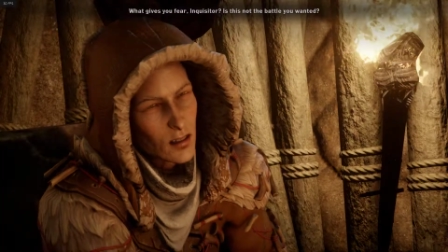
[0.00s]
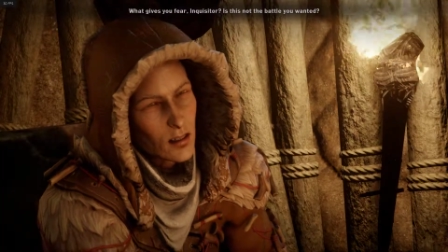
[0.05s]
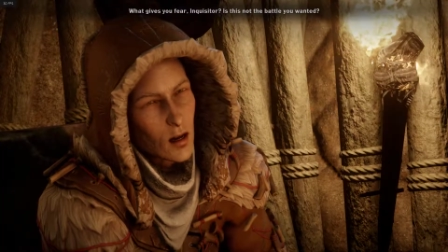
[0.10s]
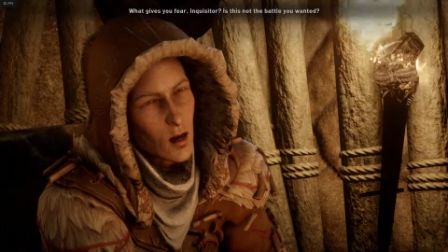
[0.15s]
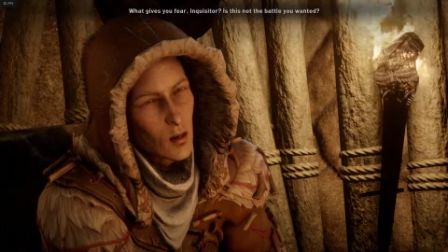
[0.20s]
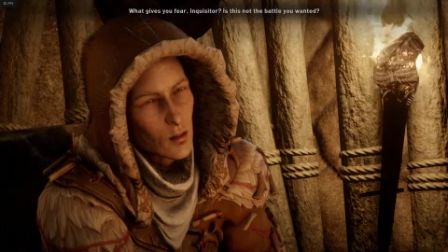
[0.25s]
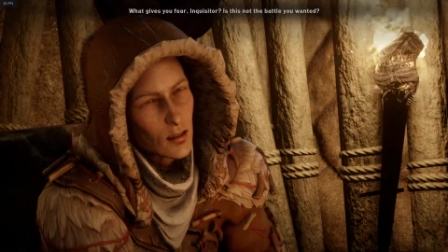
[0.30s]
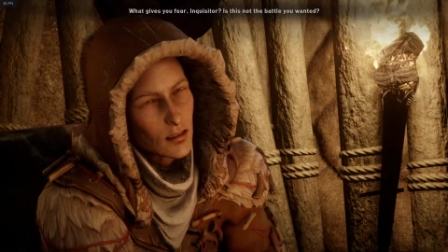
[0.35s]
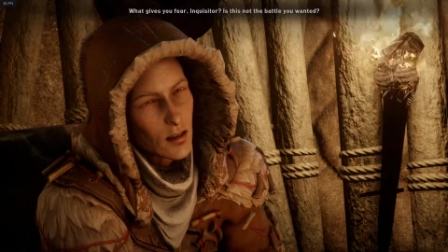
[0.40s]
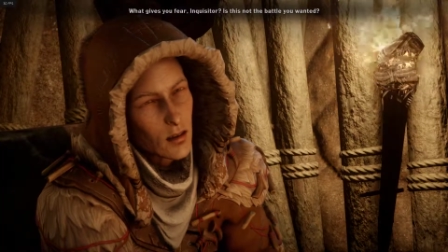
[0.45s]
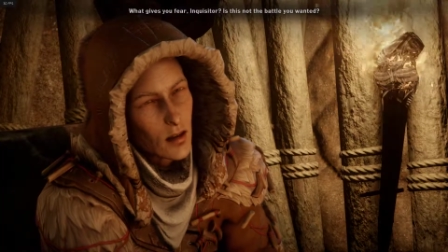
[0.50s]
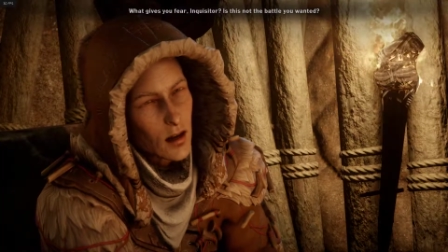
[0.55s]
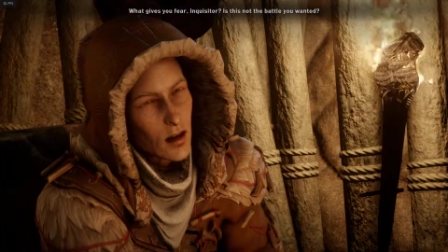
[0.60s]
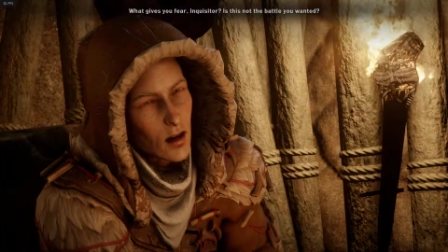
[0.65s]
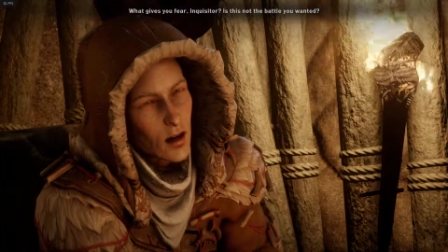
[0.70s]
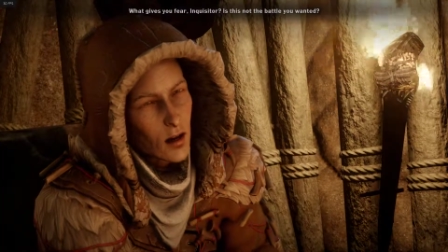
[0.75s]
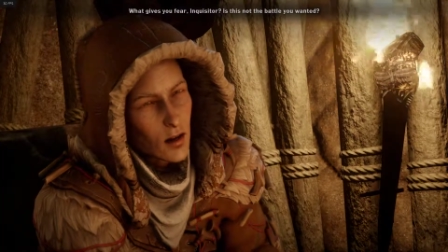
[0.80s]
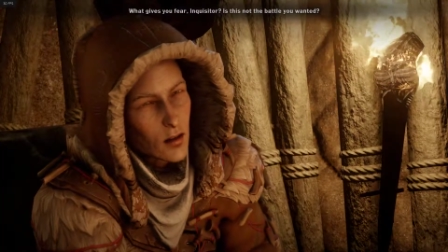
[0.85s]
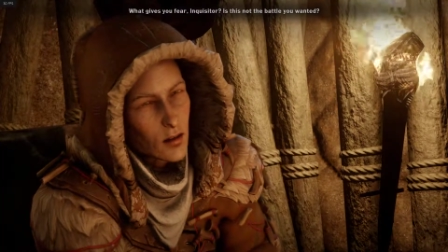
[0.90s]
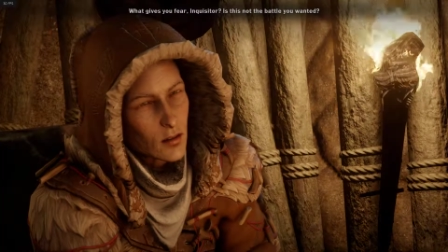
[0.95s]
Inquisitor?
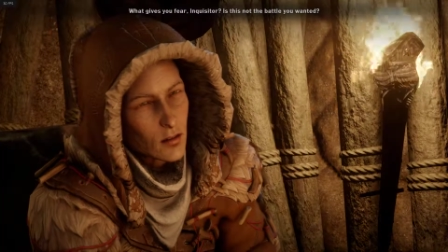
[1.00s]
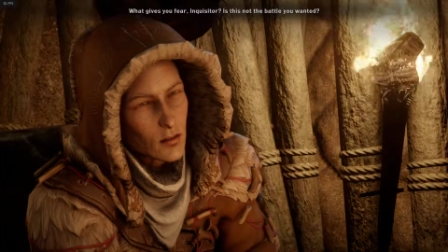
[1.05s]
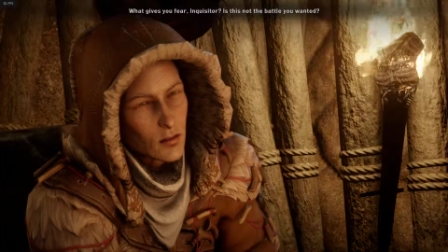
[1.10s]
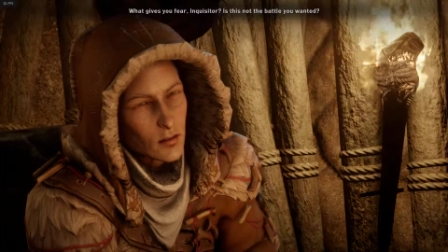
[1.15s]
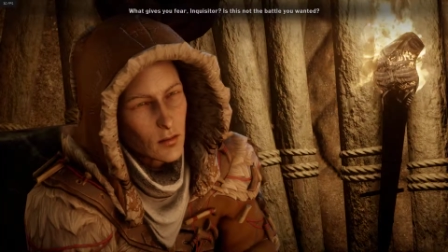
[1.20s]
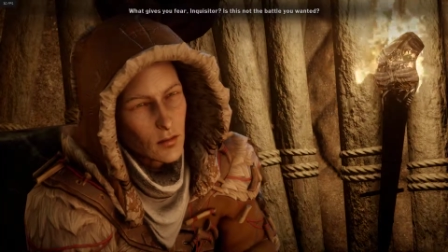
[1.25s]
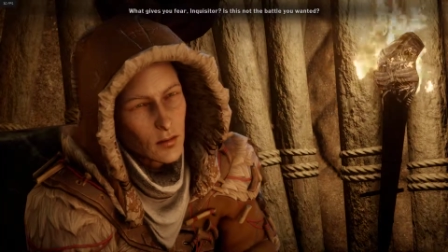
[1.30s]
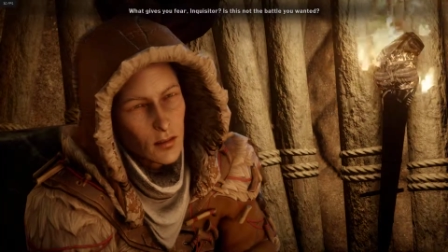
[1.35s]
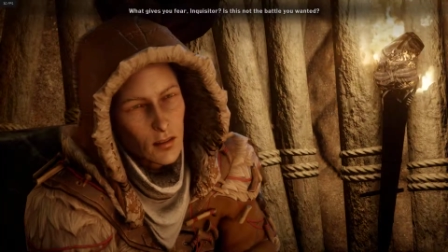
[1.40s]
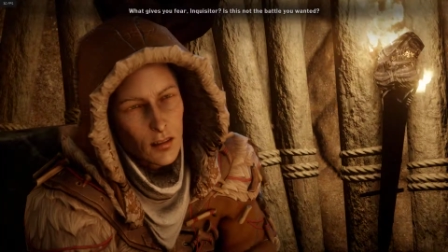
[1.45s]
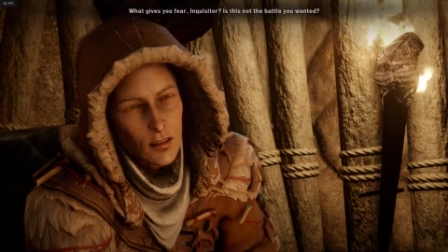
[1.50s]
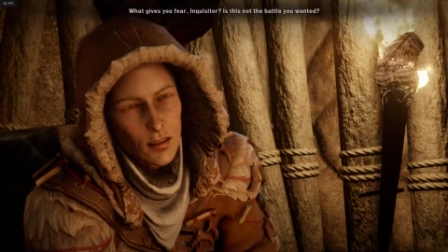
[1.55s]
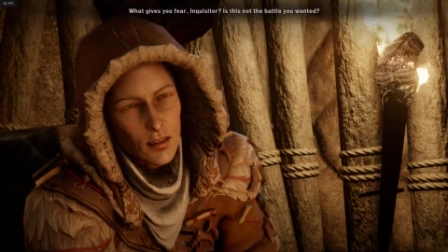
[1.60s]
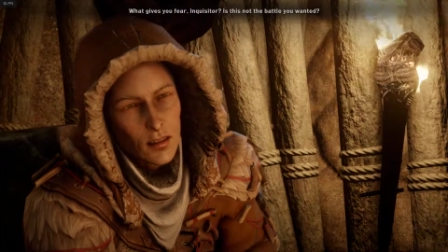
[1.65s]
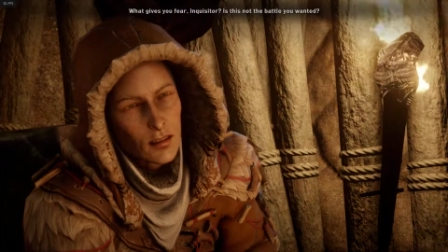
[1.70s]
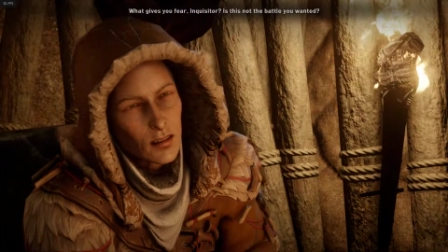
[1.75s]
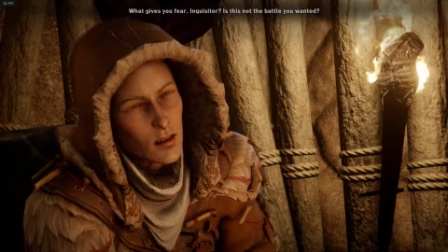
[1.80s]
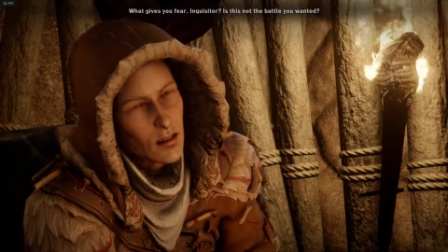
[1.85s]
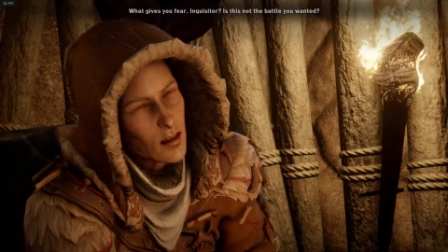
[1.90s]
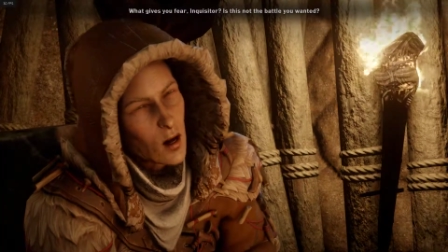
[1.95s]

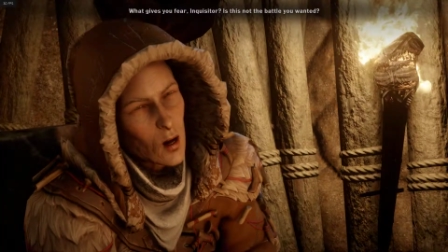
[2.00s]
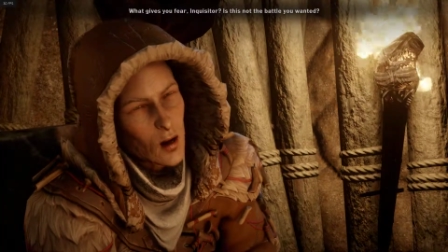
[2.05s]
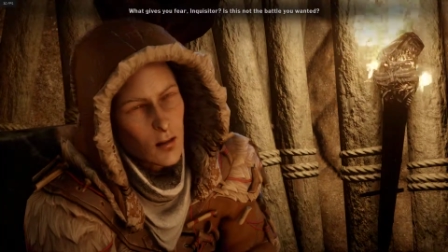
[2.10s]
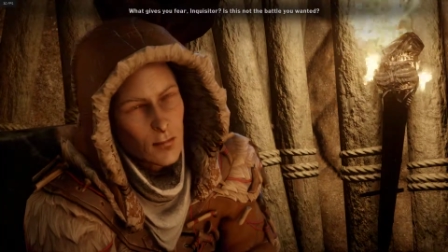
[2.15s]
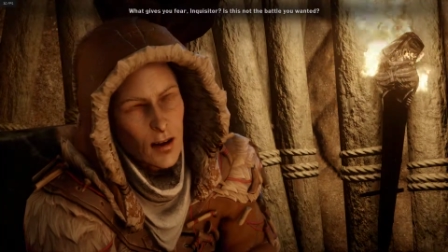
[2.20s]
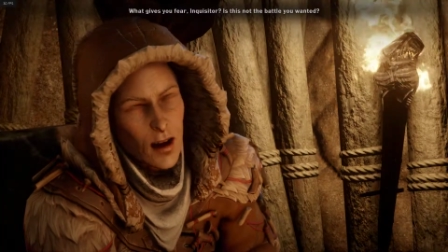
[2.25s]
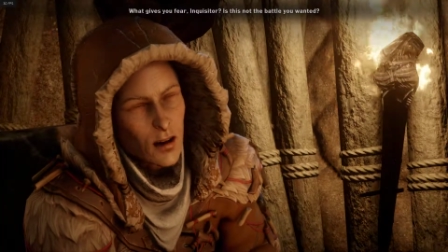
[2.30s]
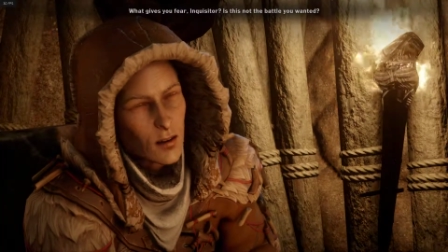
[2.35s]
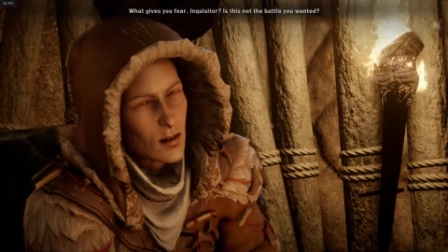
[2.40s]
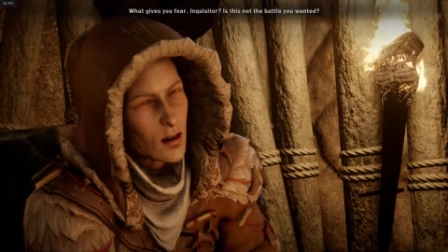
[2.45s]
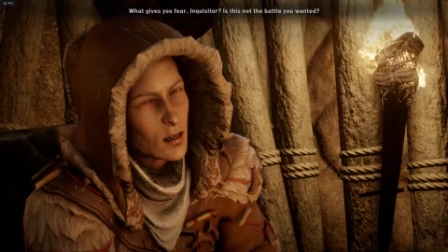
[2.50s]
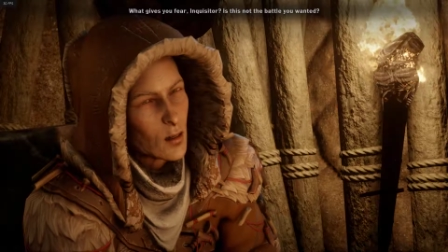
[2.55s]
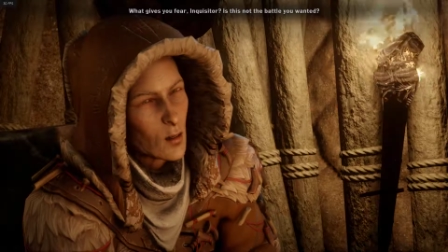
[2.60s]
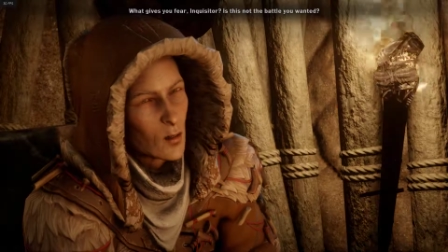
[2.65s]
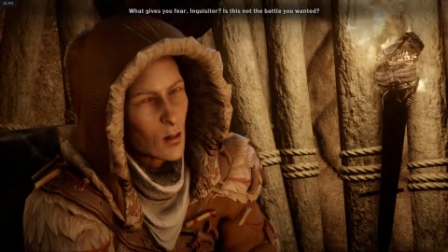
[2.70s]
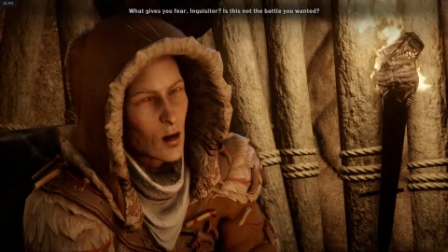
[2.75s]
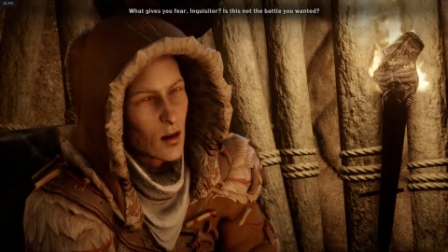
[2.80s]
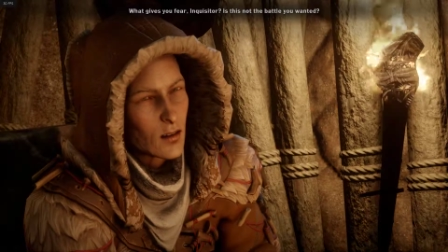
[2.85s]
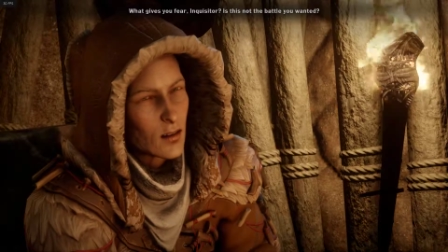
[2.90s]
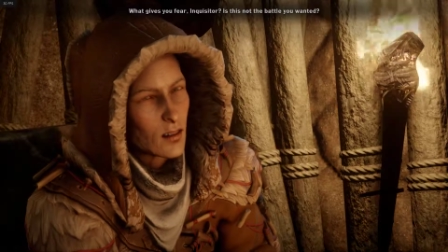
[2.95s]
Is this not the battle you
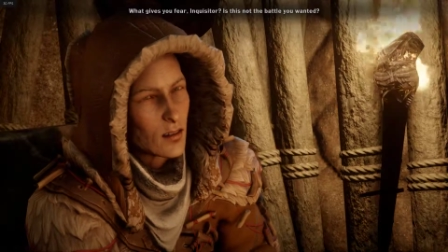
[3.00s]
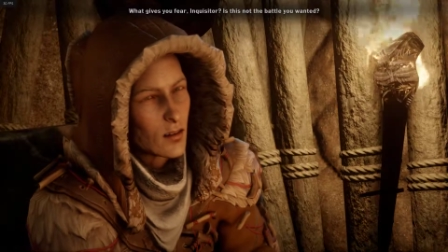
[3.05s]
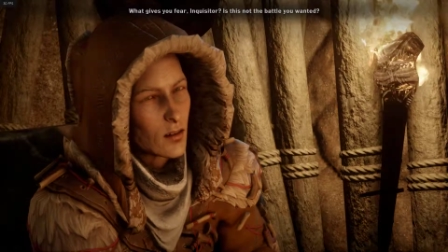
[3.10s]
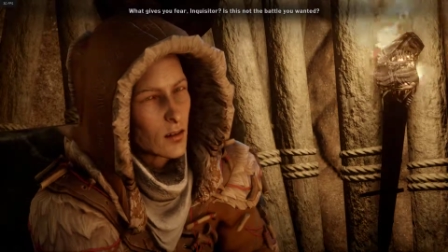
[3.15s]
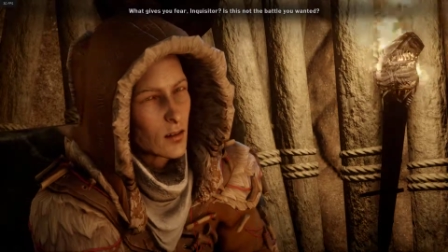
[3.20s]
wanted?